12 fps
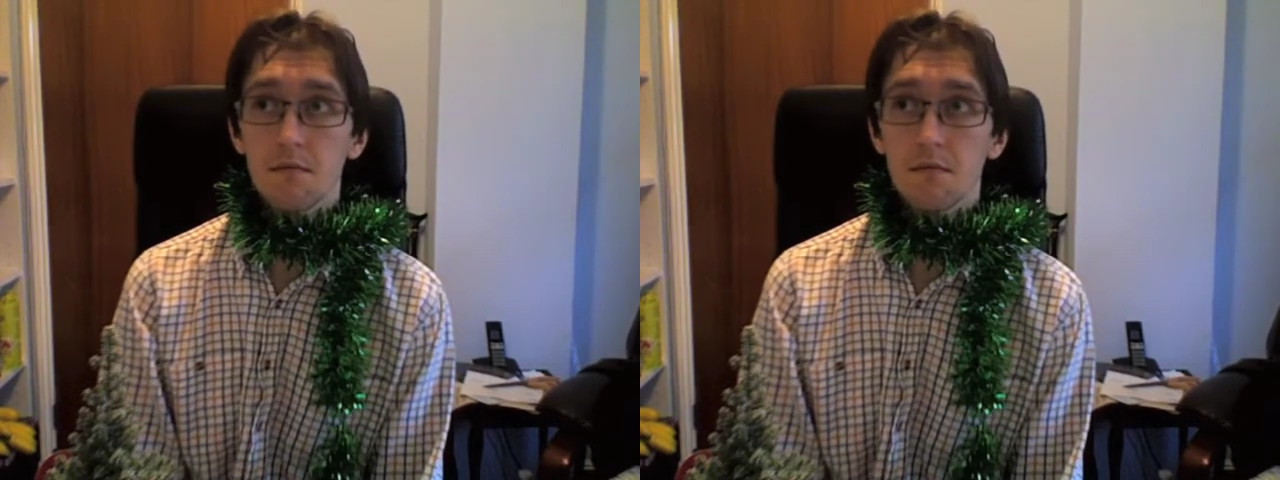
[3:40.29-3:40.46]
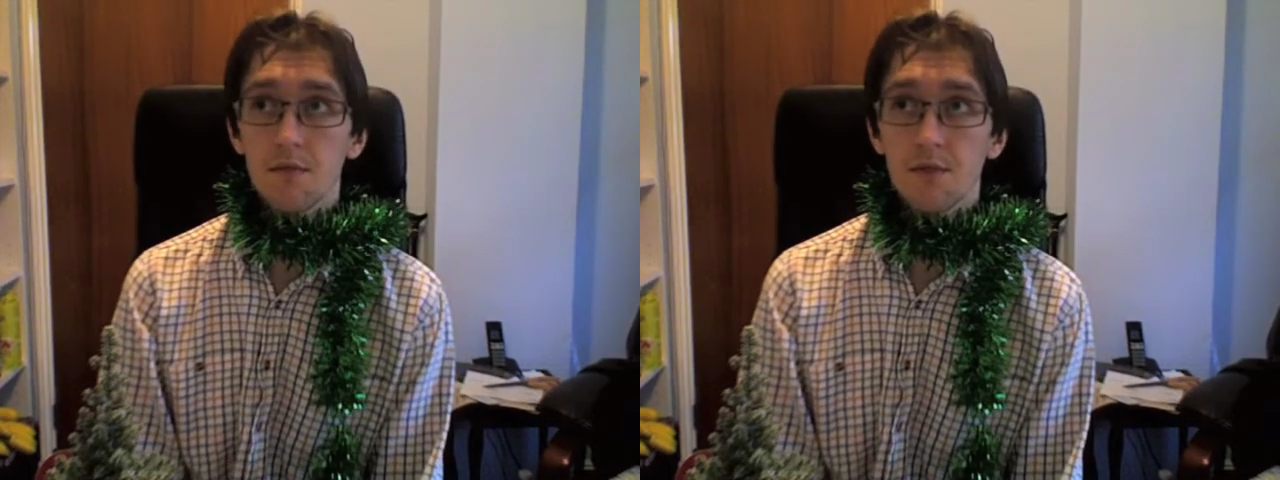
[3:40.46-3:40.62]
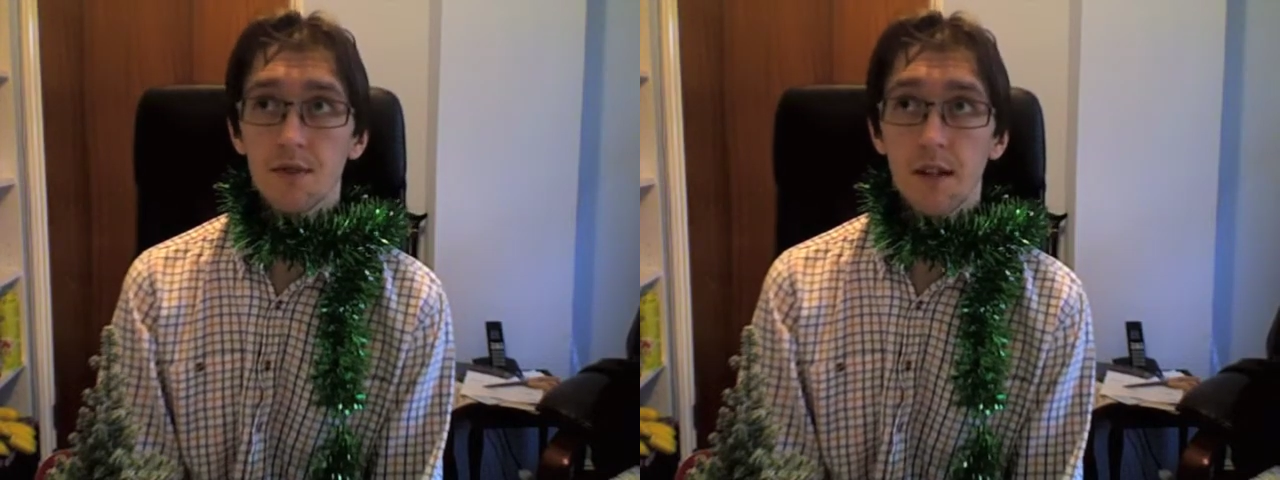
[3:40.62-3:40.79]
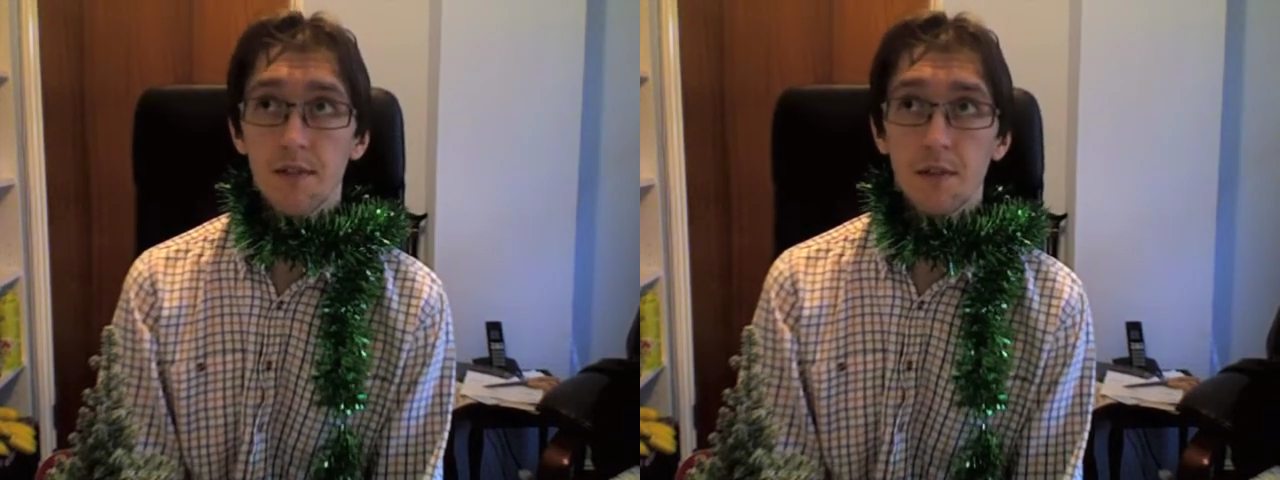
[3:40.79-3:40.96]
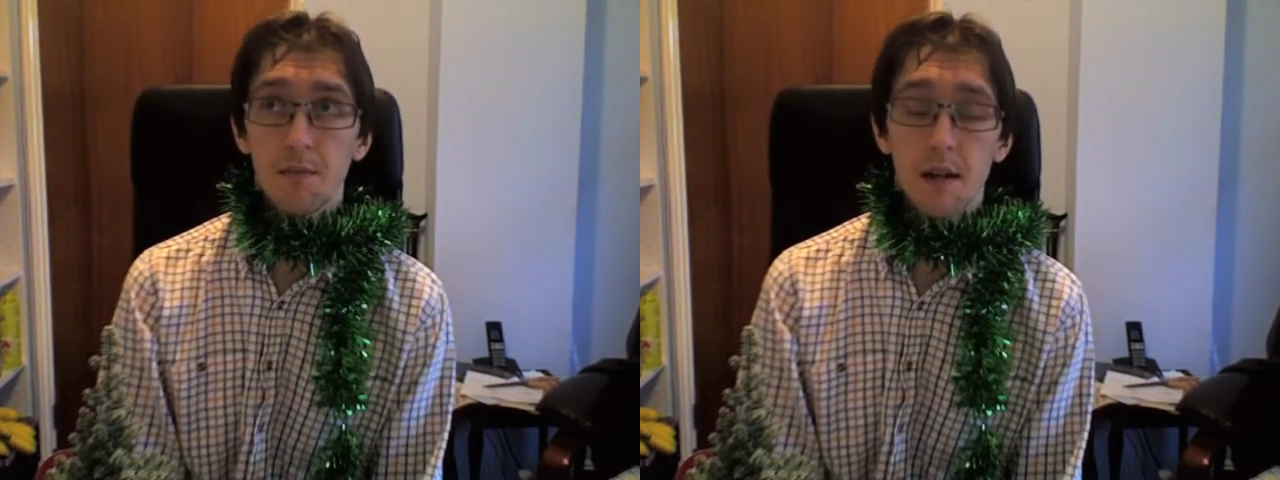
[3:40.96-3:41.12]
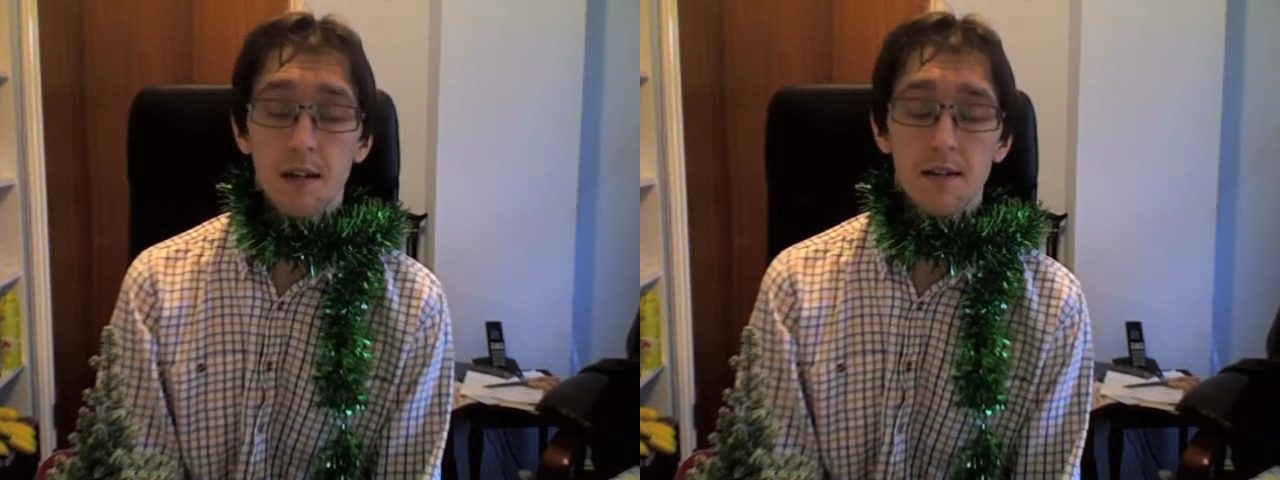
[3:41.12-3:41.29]
Sevi
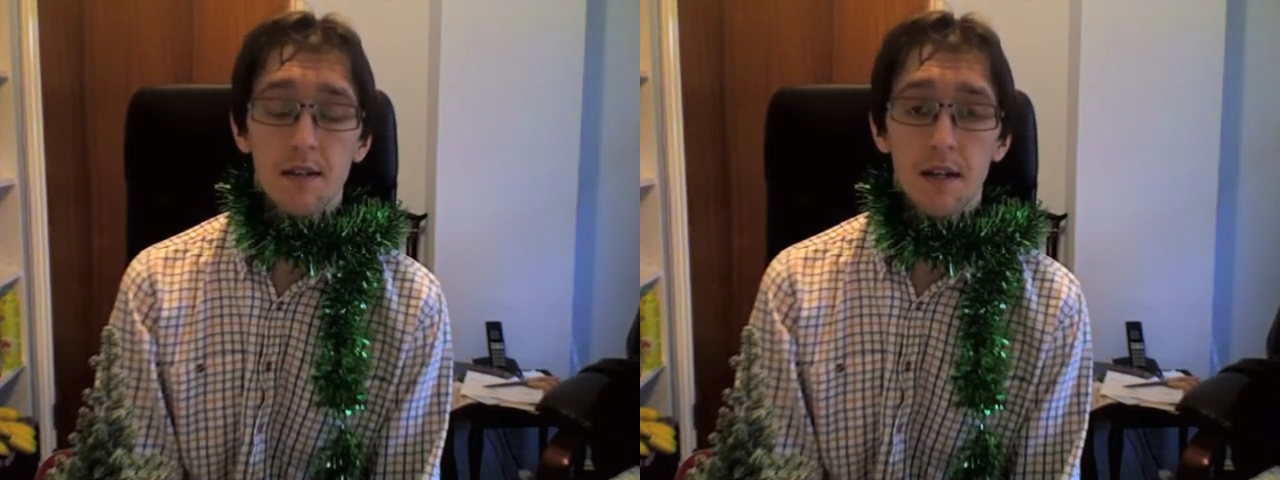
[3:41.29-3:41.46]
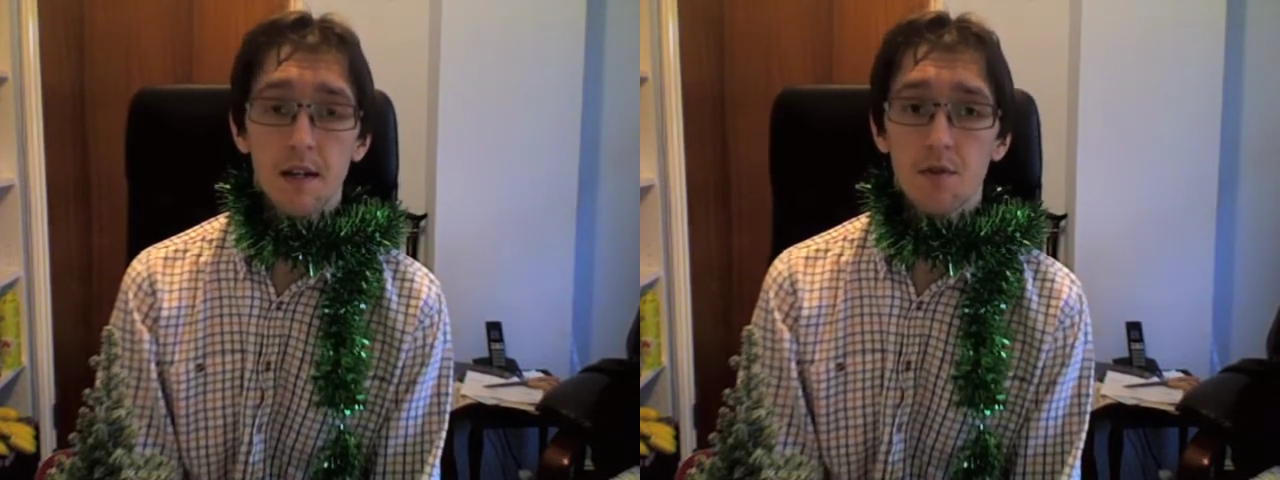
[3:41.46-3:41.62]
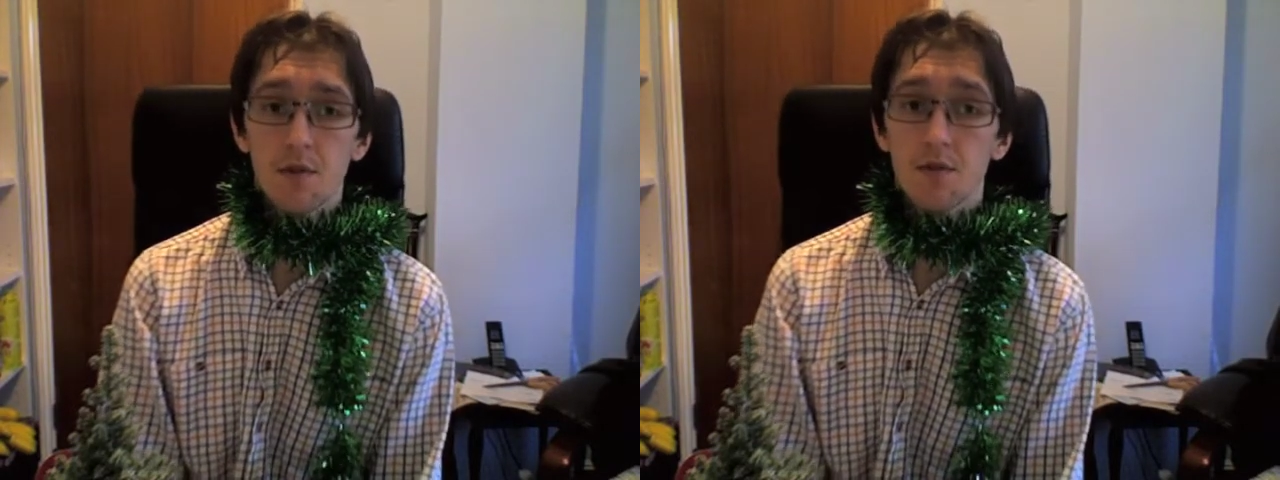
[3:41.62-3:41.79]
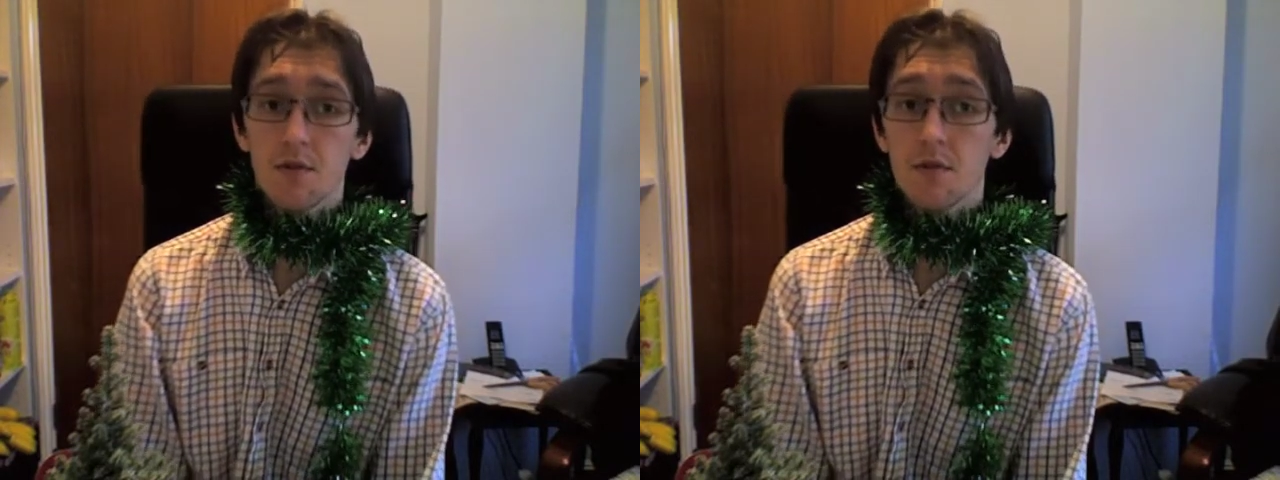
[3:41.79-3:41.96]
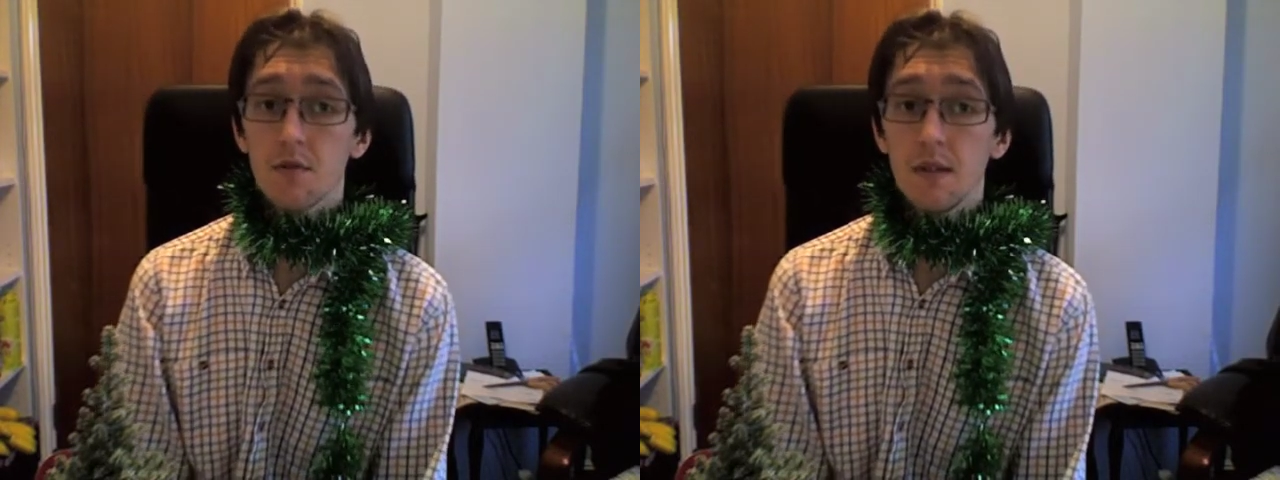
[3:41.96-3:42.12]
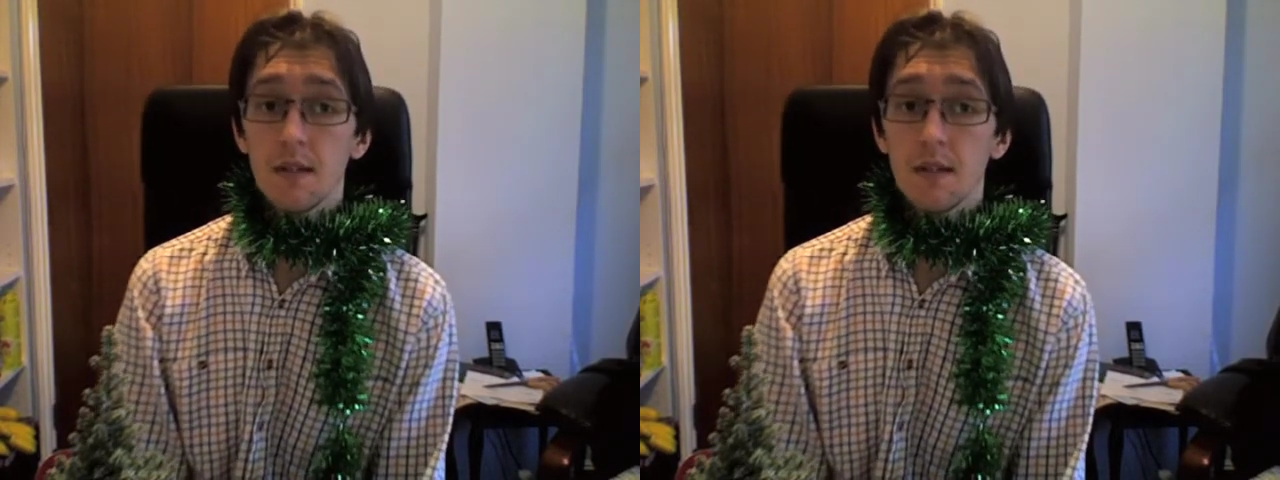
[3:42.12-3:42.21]
Ballesteros,